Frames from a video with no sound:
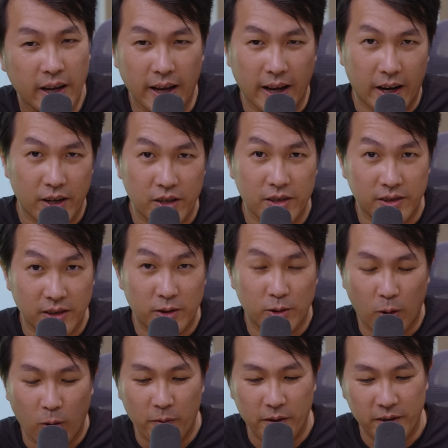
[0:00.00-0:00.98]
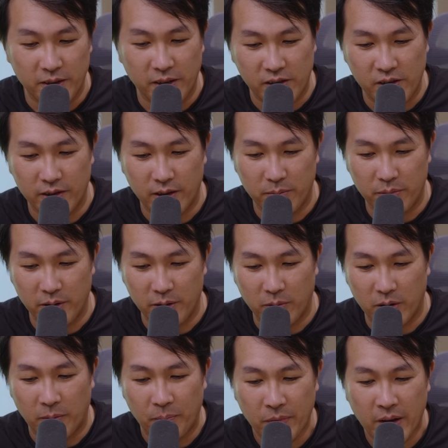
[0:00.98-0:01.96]
And actually since COVID, it's actually done pretty
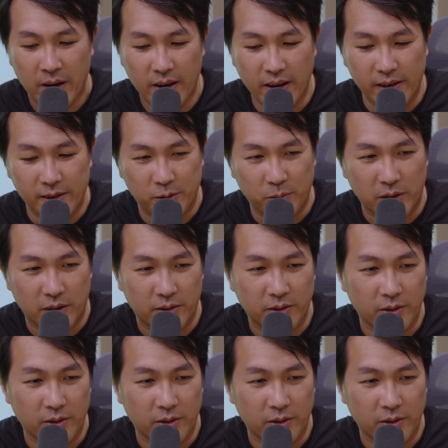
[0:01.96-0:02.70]
well as well.